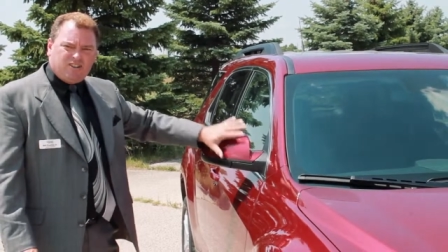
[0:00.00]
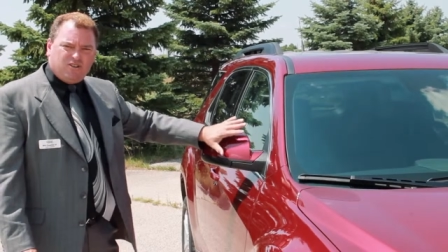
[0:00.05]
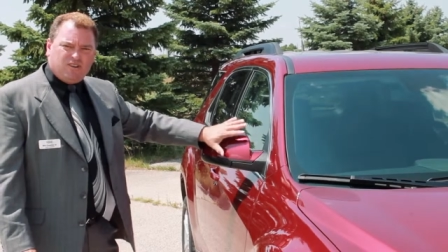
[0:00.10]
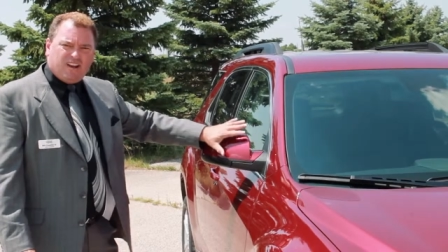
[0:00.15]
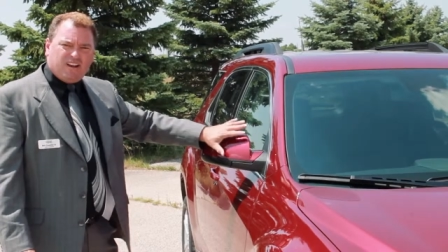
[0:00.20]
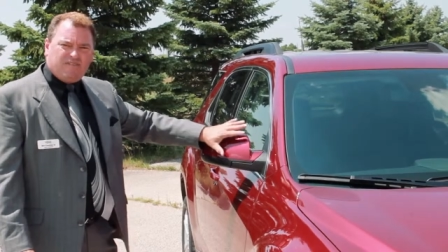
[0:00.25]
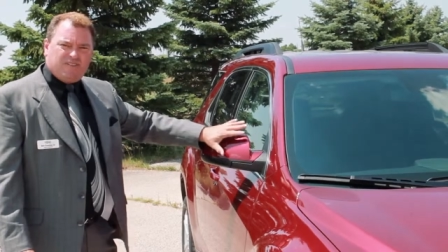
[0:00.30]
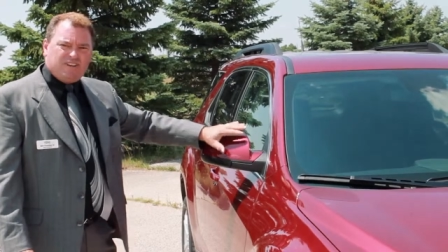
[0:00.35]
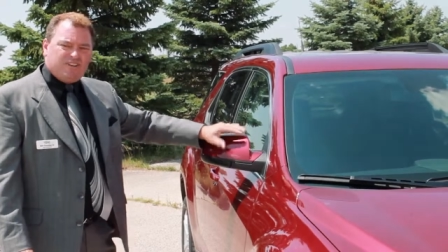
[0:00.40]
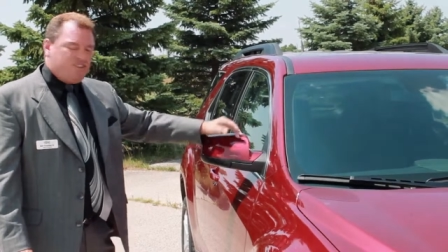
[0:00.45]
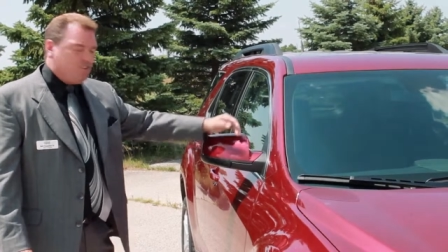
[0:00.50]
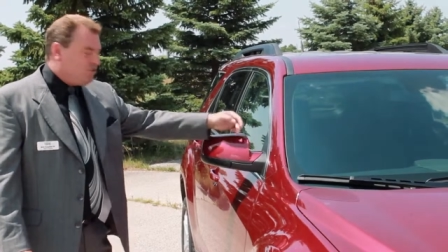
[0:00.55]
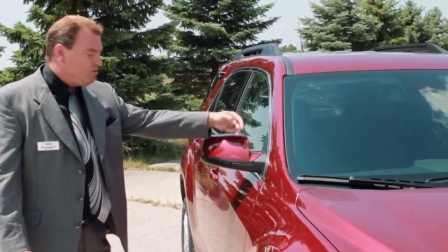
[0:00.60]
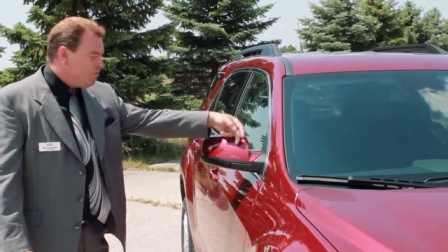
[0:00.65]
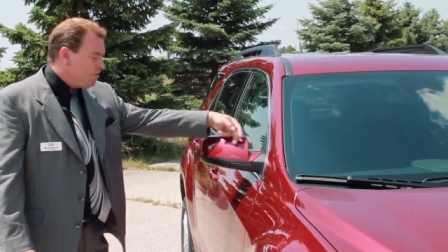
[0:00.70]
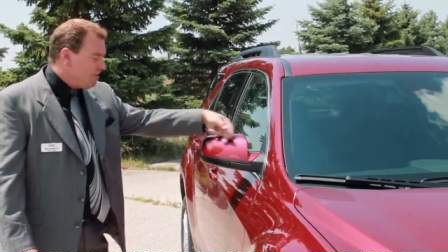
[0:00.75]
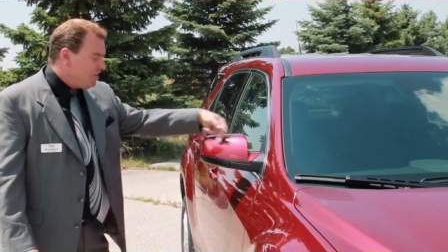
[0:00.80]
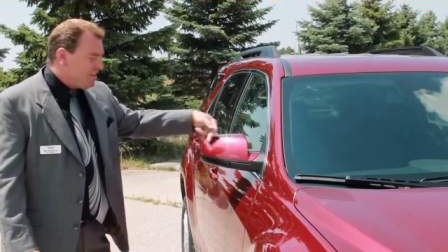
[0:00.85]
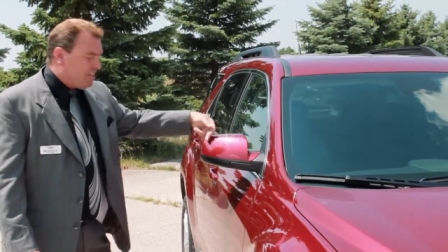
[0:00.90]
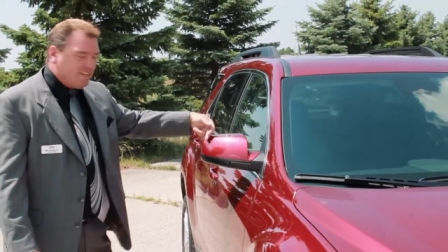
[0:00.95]
do have
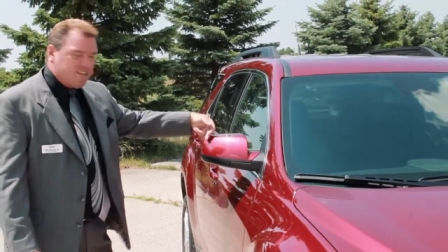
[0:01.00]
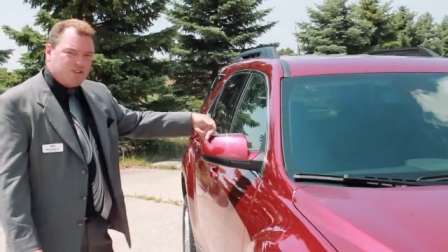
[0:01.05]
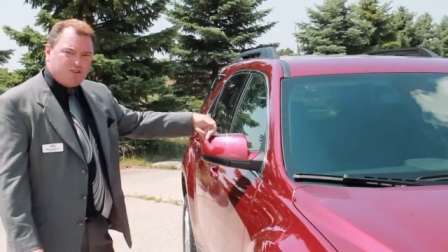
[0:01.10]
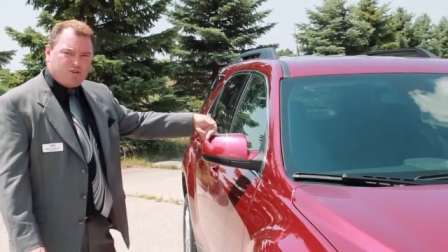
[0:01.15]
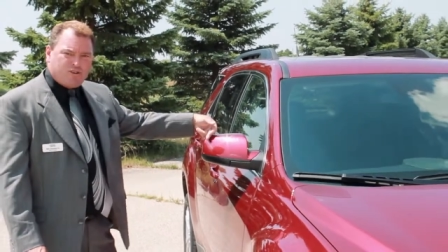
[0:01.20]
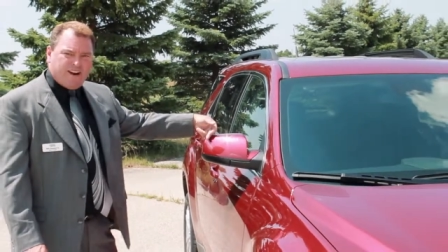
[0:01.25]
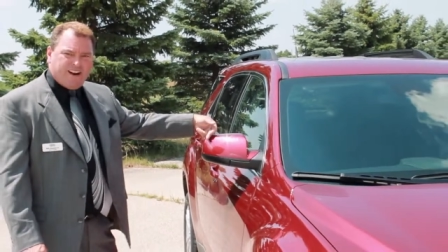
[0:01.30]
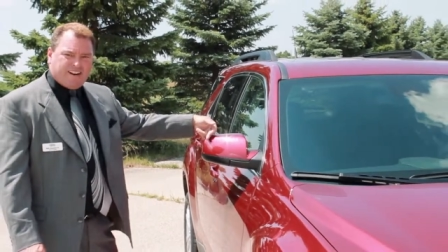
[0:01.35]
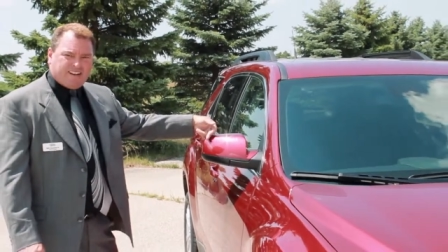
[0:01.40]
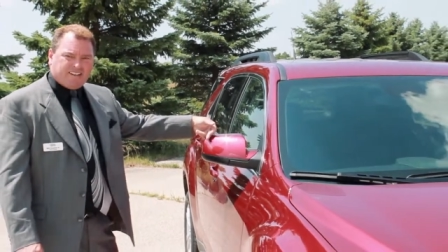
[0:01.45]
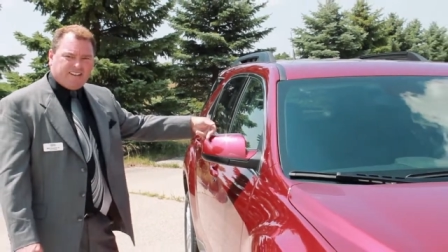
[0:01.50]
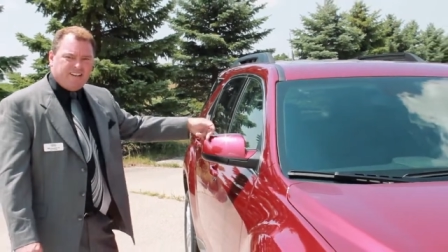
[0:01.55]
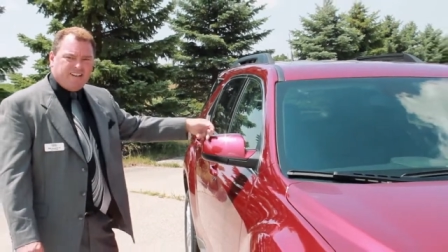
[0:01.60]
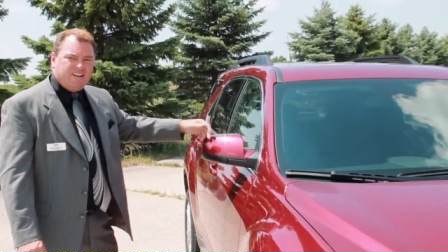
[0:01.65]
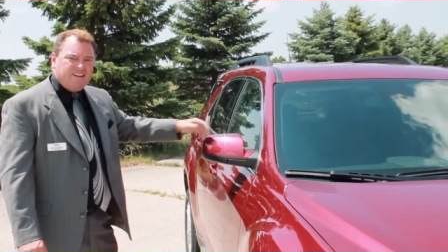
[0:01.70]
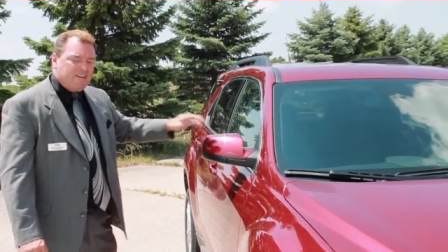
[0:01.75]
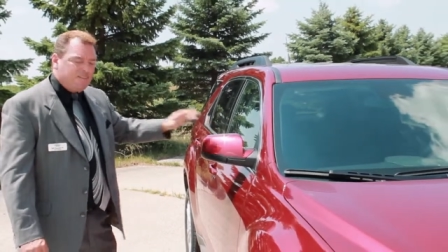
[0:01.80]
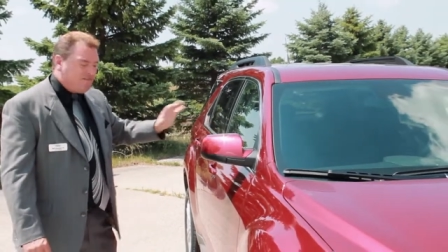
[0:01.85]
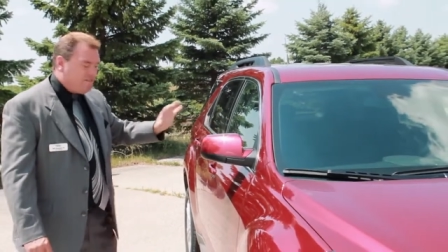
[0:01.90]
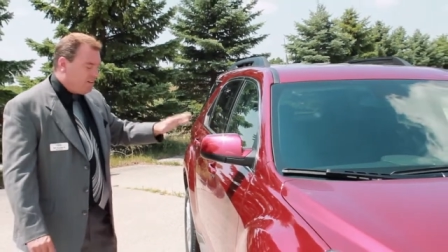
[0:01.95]
issues where it gets cracked.
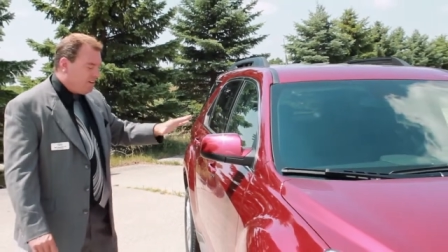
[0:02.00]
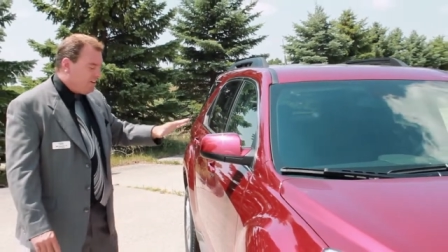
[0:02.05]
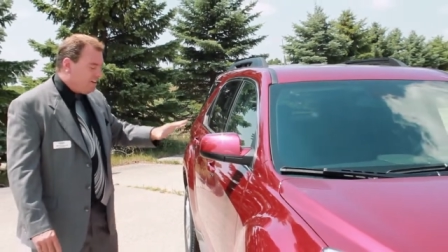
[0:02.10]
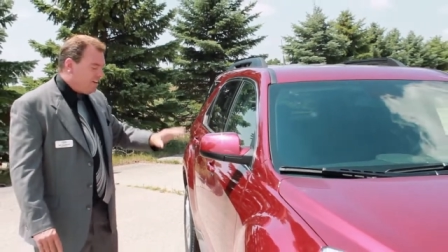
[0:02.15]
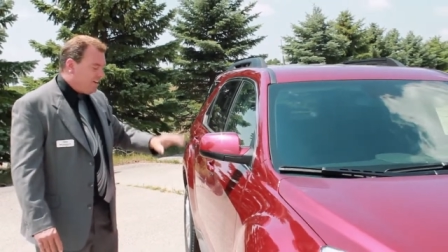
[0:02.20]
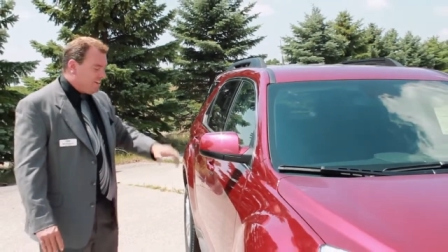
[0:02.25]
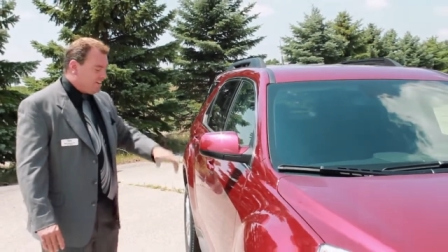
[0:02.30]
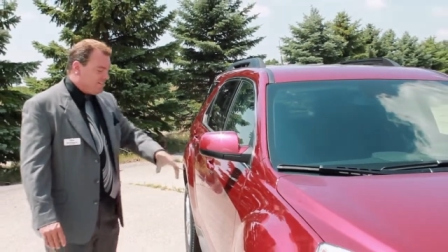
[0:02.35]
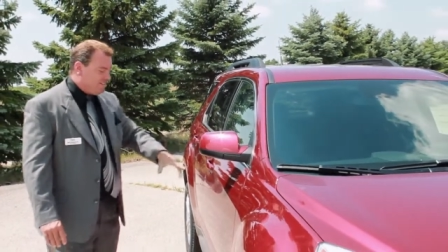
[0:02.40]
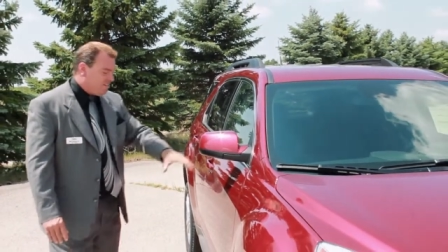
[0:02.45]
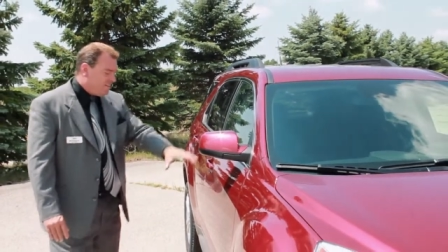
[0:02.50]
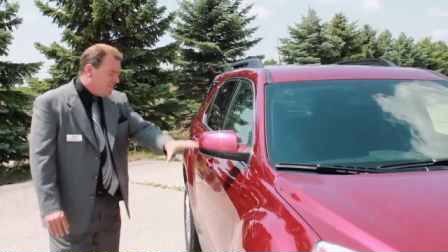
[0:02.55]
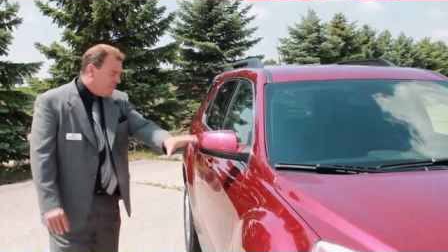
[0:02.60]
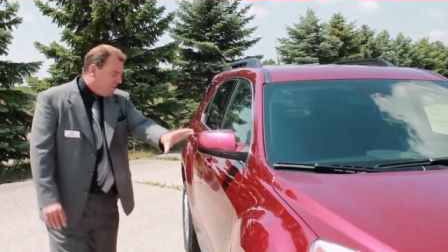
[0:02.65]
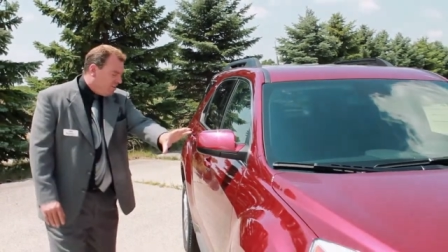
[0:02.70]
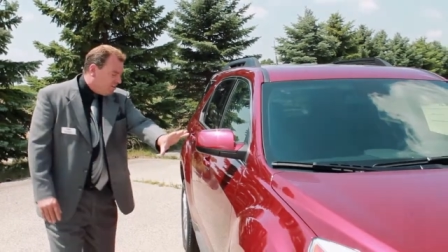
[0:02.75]
Very nice.